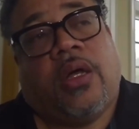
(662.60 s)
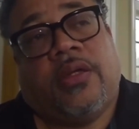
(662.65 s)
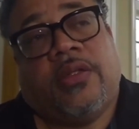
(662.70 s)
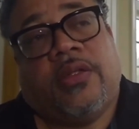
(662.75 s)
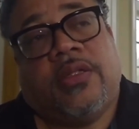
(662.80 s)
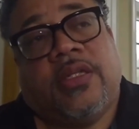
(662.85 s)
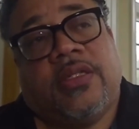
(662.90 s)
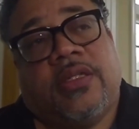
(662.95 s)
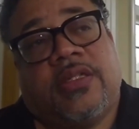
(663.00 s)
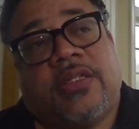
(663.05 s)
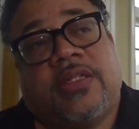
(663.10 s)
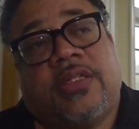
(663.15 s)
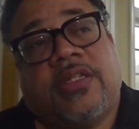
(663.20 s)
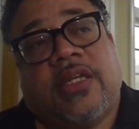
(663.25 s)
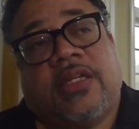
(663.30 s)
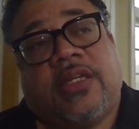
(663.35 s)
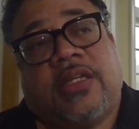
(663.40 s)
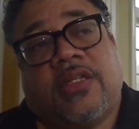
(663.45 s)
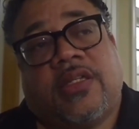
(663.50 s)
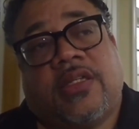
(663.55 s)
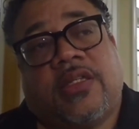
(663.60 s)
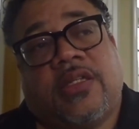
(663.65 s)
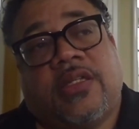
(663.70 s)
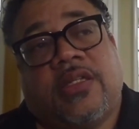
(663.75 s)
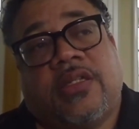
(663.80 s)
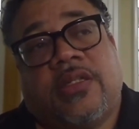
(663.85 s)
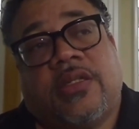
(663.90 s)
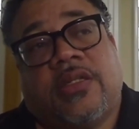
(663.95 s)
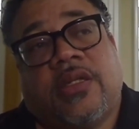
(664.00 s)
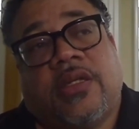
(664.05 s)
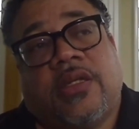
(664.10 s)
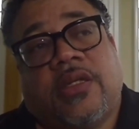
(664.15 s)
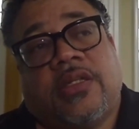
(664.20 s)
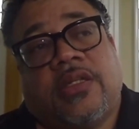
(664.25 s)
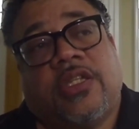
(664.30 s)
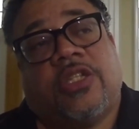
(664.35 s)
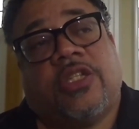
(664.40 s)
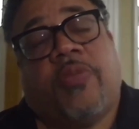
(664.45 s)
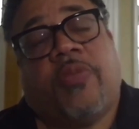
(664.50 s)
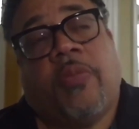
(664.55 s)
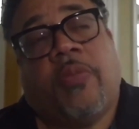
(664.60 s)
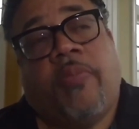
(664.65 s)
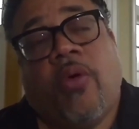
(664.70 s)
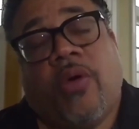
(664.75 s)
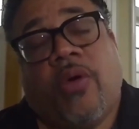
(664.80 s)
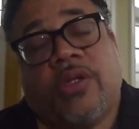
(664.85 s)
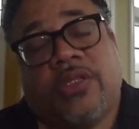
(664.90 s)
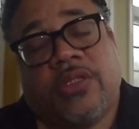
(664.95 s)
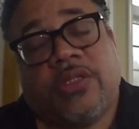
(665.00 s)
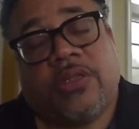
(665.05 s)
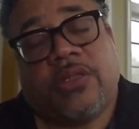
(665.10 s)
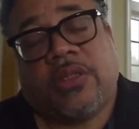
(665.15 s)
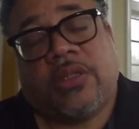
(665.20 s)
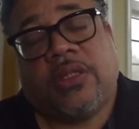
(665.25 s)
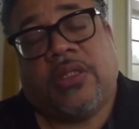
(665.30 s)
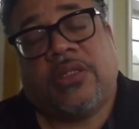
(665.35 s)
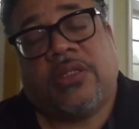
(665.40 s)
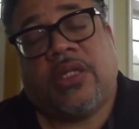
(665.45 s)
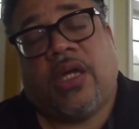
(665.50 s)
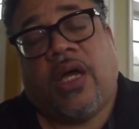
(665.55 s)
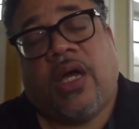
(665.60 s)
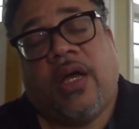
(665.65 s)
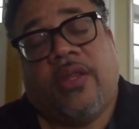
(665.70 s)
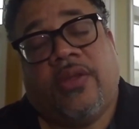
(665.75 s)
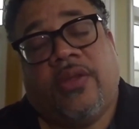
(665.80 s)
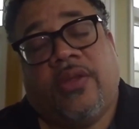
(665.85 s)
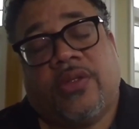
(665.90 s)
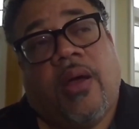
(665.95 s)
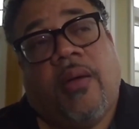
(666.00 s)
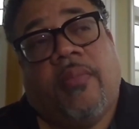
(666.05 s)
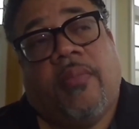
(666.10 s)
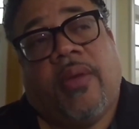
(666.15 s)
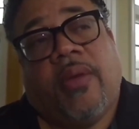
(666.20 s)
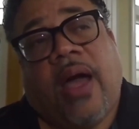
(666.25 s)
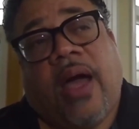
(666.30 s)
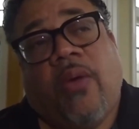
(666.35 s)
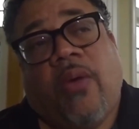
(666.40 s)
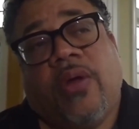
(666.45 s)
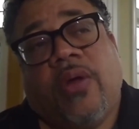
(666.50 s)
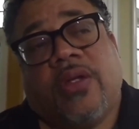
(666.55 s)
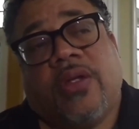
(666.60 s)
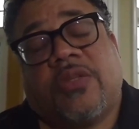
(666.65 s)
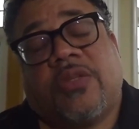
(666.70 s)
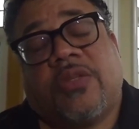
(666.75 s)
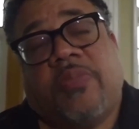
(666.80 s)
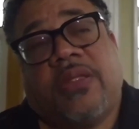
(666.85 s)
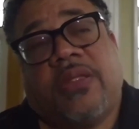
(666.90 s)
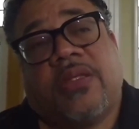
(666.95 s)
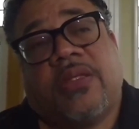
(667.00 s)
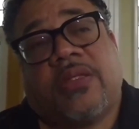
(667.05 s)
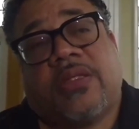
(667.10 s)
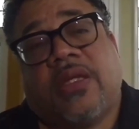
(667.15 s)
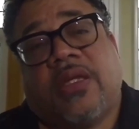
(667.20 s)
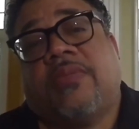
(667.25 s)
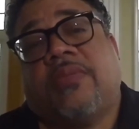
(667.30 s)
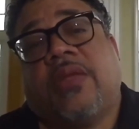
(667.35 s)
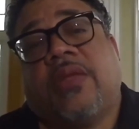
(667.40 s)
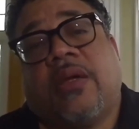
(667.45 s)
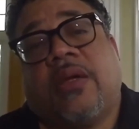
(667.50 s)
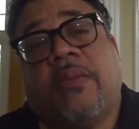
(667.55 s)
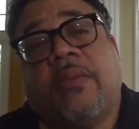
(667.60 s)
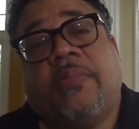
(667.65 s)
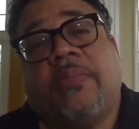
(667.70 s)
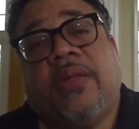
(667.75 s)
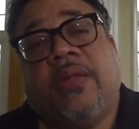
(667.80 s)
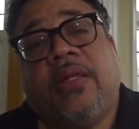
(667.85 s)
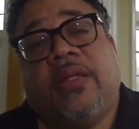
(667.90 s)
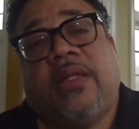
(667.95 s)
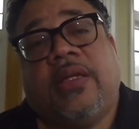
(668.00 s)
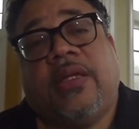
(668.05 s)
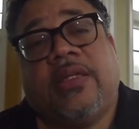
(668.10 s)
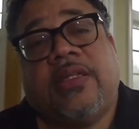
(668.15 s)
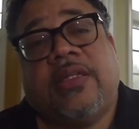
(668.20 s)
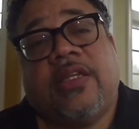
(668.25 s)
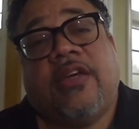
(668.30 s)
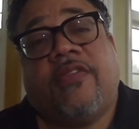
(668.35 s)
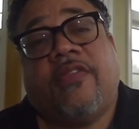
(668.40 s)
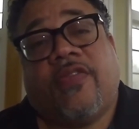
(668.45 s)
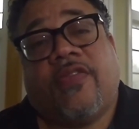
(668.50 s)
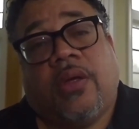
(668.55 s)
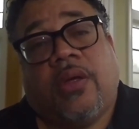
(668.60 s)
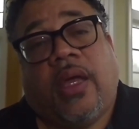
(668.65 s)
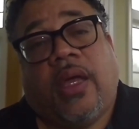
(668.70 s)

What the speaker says: sicknesses disproportionately to others. But I want to speak to something completely different.